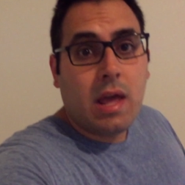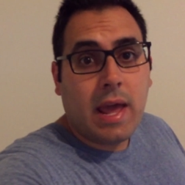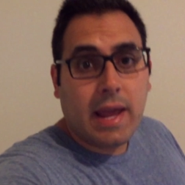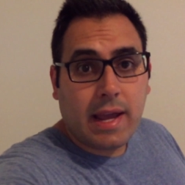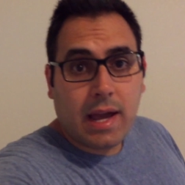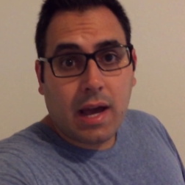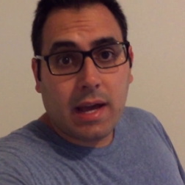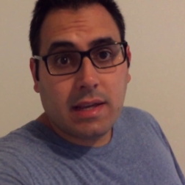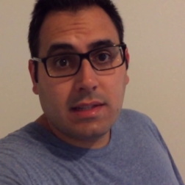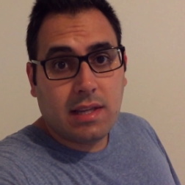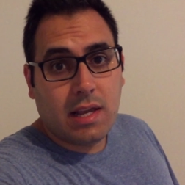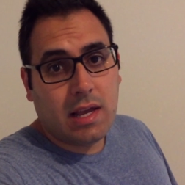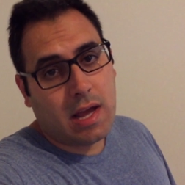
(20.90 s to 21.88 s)
Hey
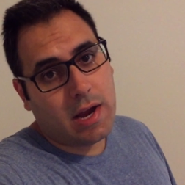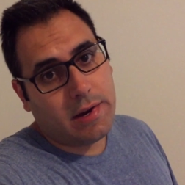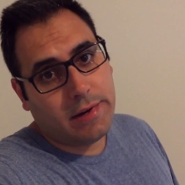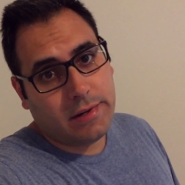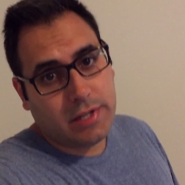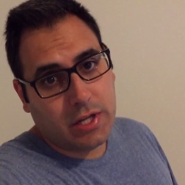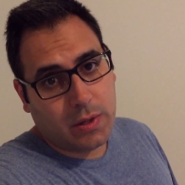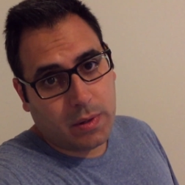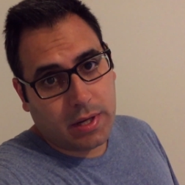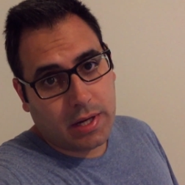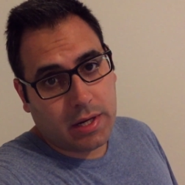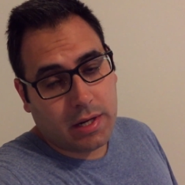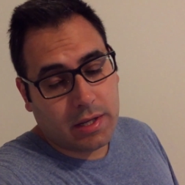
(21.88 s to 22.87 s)
guys, how you
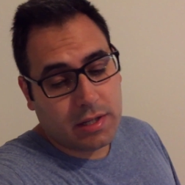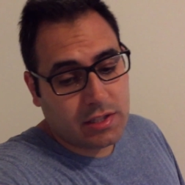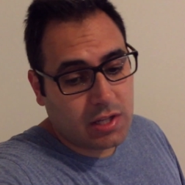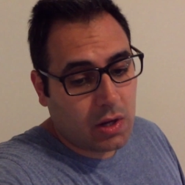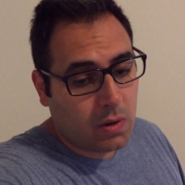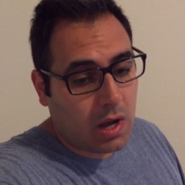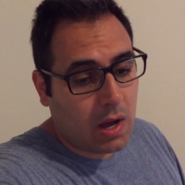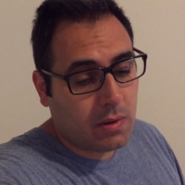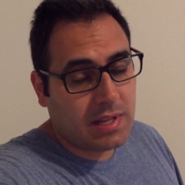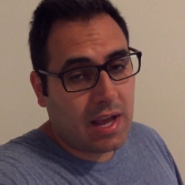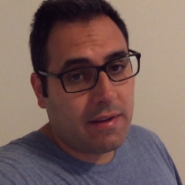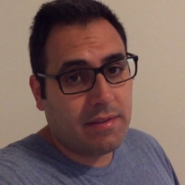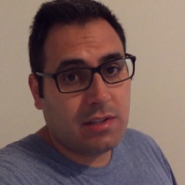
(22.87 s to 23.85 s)
doing? So I
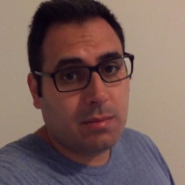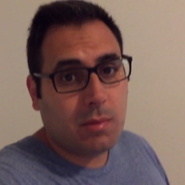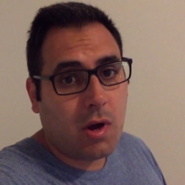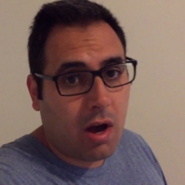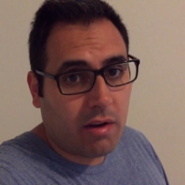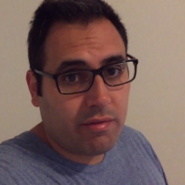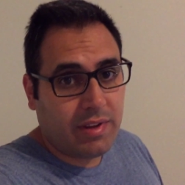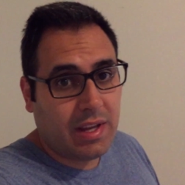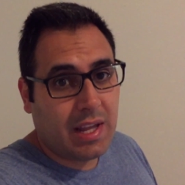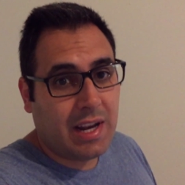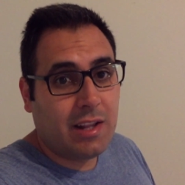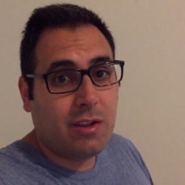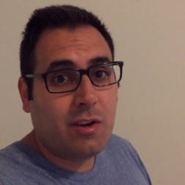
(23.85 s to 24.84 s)
was having some coffee
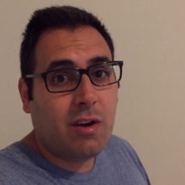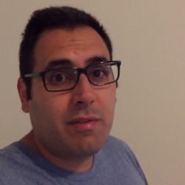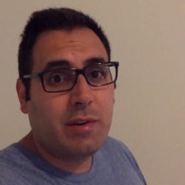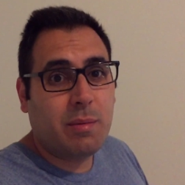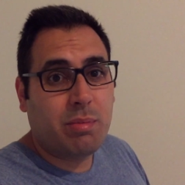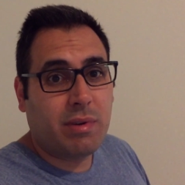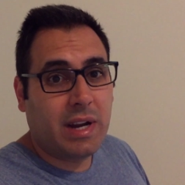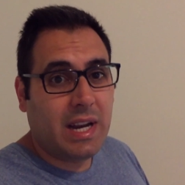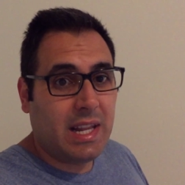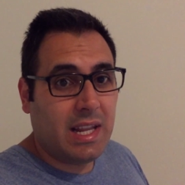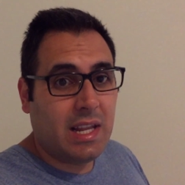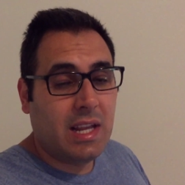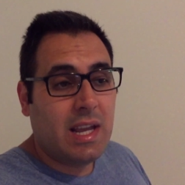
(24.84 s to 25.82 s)
and I look over to
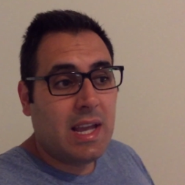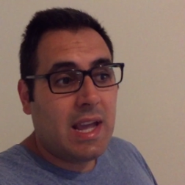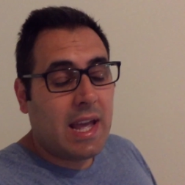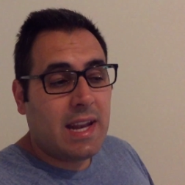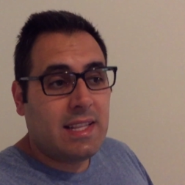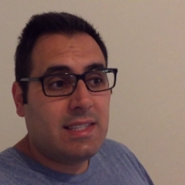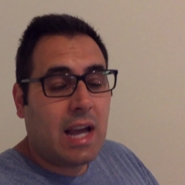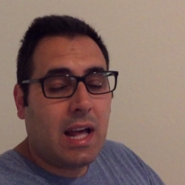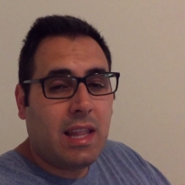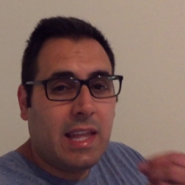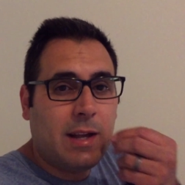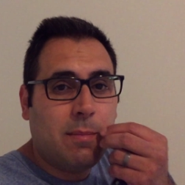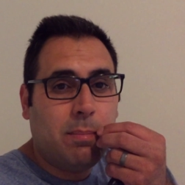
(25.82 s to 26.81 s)
Brady and he's
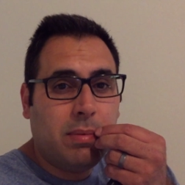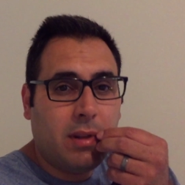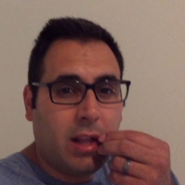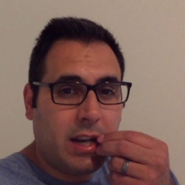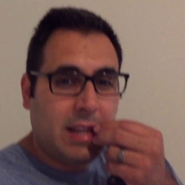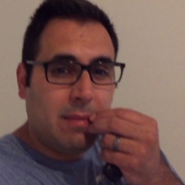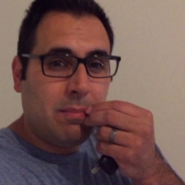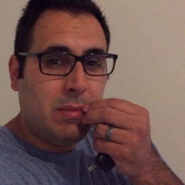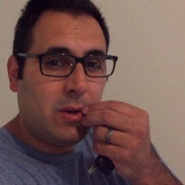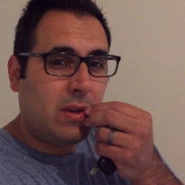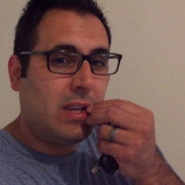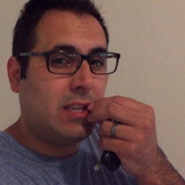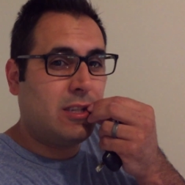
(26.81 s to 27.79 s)
got like bloody
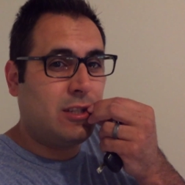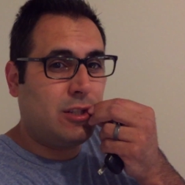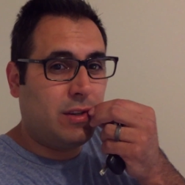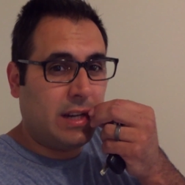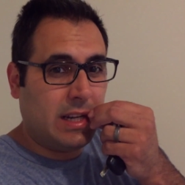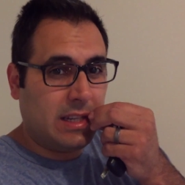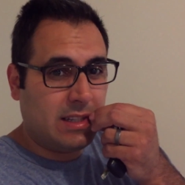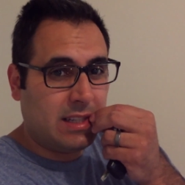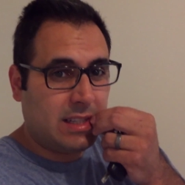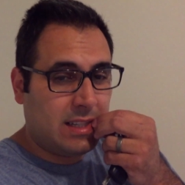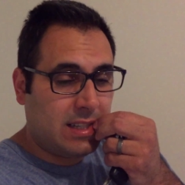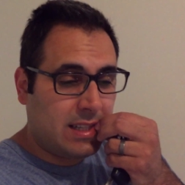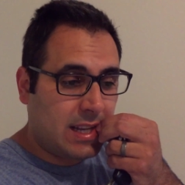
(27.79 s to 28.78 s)
mucus strings
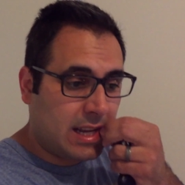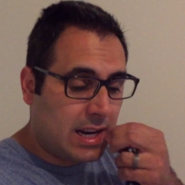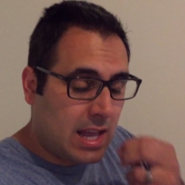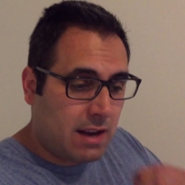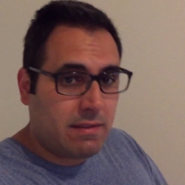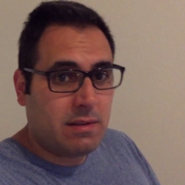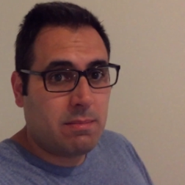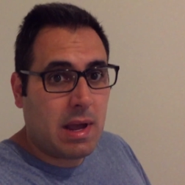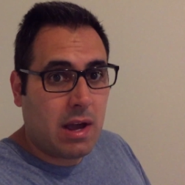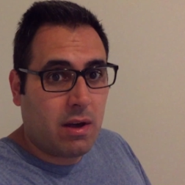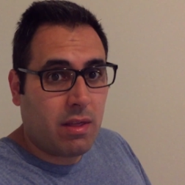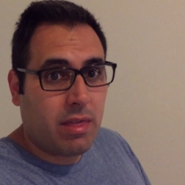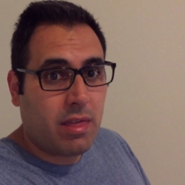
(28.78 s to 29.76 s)
sticking out of his
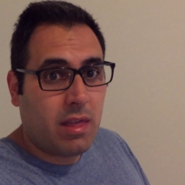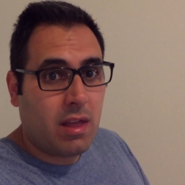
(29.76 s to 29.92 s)
mouth.